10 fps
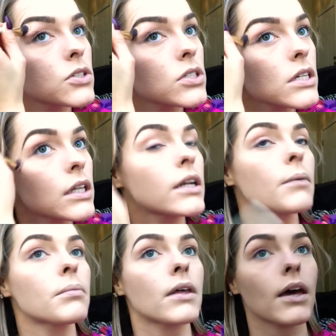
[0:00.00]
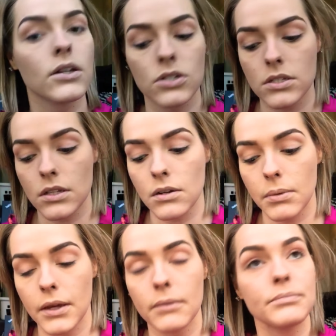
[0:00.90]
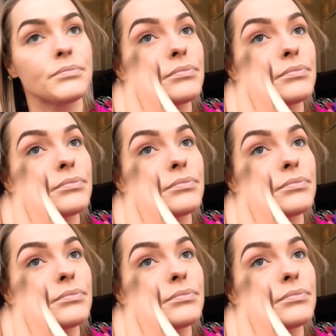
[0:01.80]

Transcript: just clean up the edges a little bit.